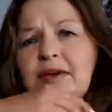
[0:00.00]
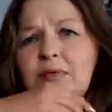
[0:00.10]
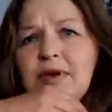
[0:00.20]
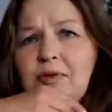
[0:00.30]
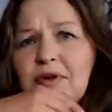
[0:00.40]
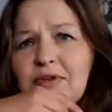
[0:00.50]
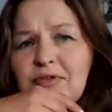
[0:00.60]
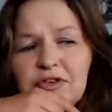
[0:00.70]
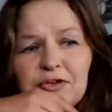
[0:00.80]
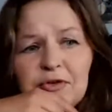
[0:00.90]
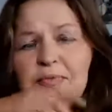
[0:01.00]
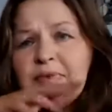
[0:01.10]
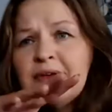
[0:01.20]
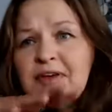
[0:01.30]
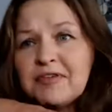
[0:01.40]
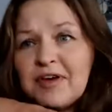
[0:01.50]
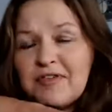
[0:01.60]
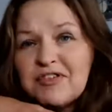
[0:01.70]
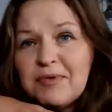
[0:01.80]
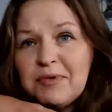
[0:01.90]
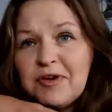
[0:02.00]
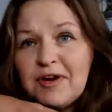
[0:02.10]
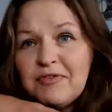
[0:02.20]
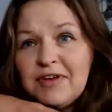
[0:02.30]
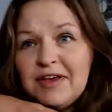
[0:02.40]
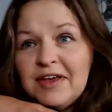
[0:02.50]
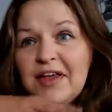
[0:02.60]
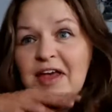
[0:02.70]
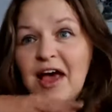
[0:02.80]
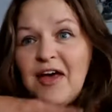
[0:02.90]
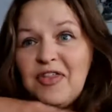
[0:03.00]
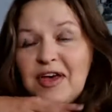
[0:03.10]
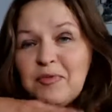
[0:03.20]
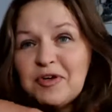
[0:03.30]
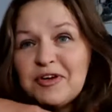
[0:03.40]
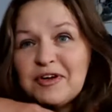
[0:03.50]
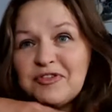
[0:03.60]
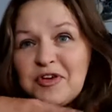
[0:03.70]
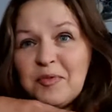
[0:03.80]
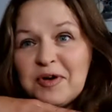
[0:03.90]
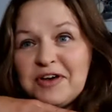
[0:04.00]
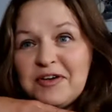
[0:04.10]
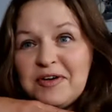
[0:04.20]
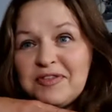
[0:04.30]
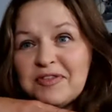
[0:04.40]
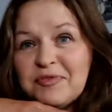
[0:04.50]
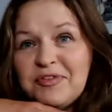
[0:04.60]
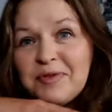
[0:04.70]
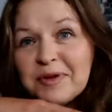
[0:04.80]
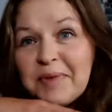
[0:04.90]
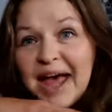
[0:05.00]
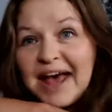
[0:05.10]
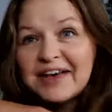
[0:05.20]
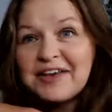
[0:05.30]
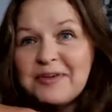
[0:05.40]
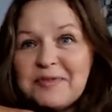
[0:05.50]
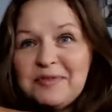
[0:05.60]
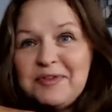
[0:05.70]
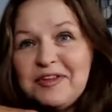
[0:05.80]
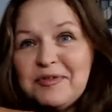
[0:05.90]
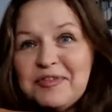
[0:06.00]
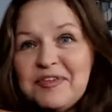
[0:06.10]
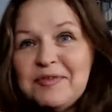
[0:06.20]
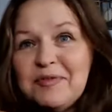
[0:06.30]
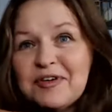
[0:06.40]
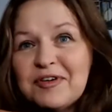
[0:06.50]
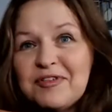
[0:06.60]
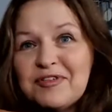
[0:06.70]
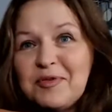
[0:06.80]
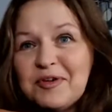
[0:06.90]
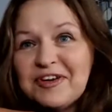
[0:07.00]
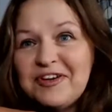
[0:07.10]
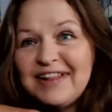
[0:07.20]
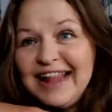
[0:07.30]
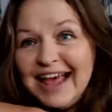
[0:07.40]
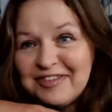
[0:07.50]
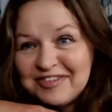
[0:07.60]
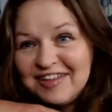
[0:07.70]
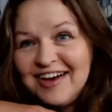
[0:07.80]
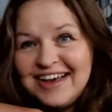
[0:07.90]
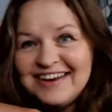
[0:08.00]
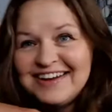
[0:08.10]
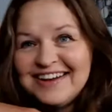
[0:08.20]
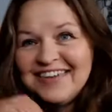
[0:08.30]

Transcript: then what I want us to do is have a sip of coffee, and then we're going to start working on some Fleetwood Mac. We're going to start working on Landslide.